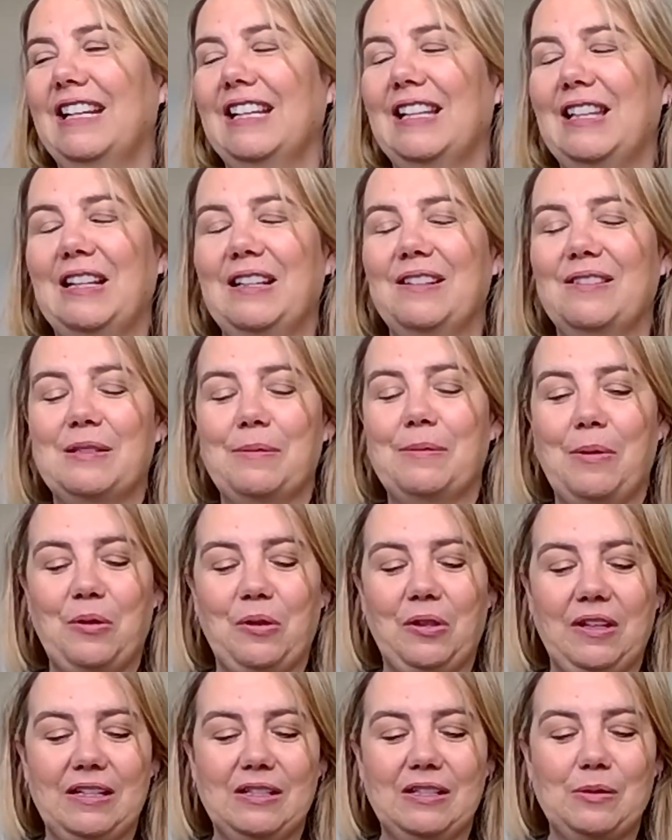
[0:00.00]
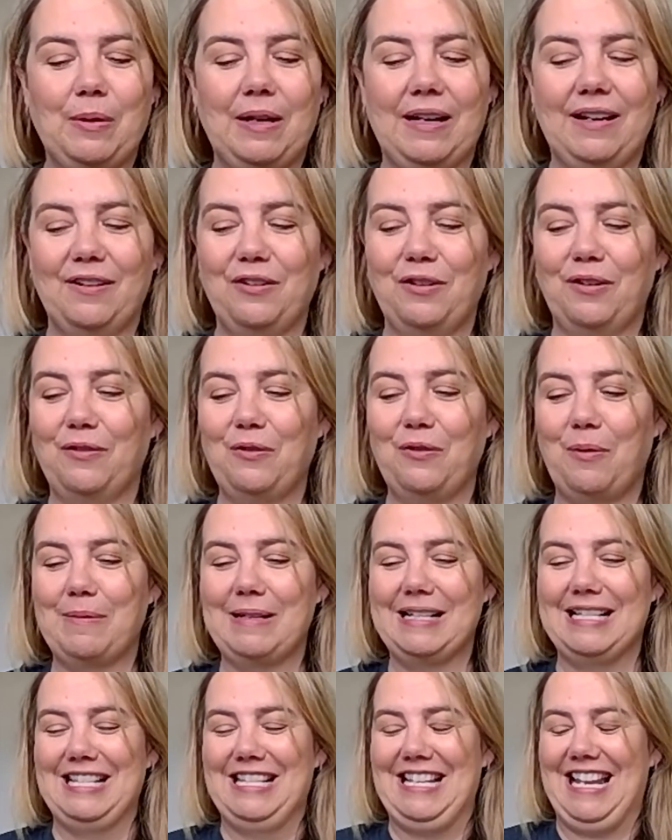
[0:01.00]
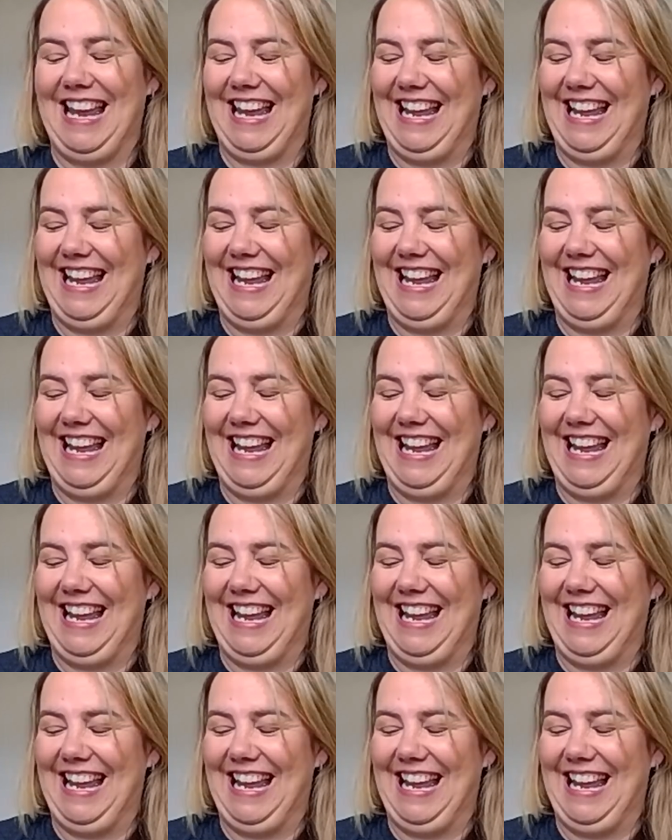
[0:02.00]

could think of some other things, but I don't know if it was.